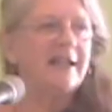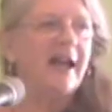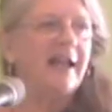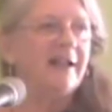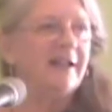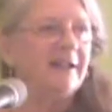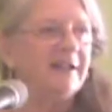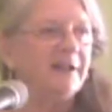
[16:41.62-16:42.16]

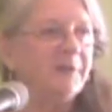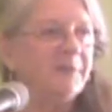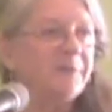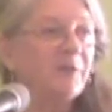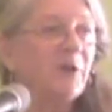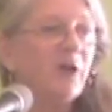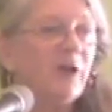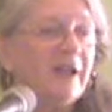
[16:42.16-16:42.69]
decided,
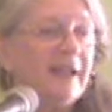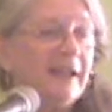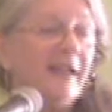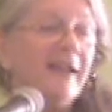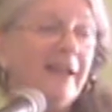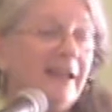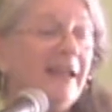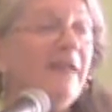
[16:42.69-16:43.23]

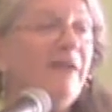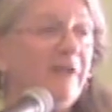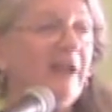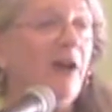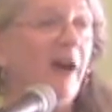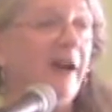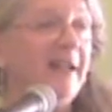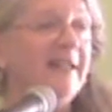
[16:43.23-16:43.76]
if
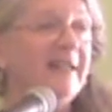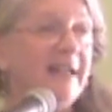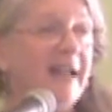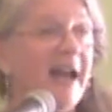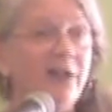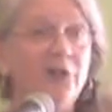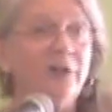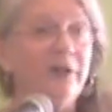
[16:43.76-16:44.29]
he already
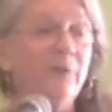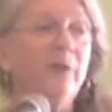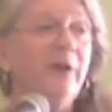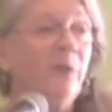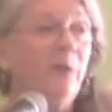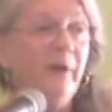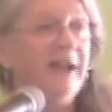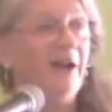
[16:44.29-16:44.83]
decides, or
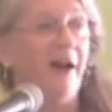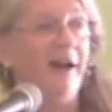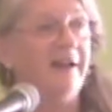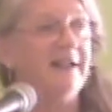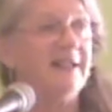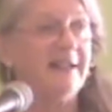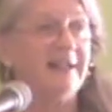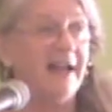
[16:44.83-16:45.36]
when we
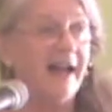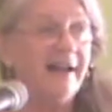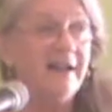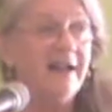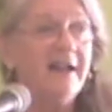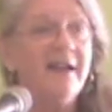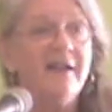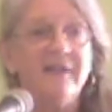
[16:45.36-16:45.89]
already
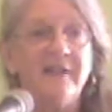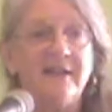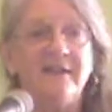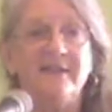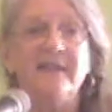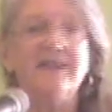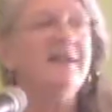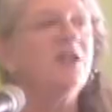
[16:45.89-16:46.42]
decide
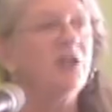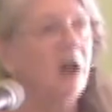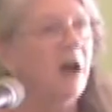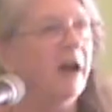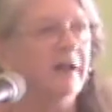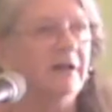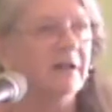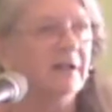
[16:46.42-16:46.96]
that this is
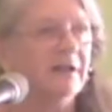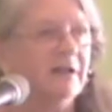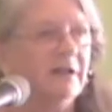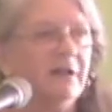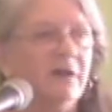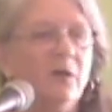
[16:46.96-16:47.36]
hard,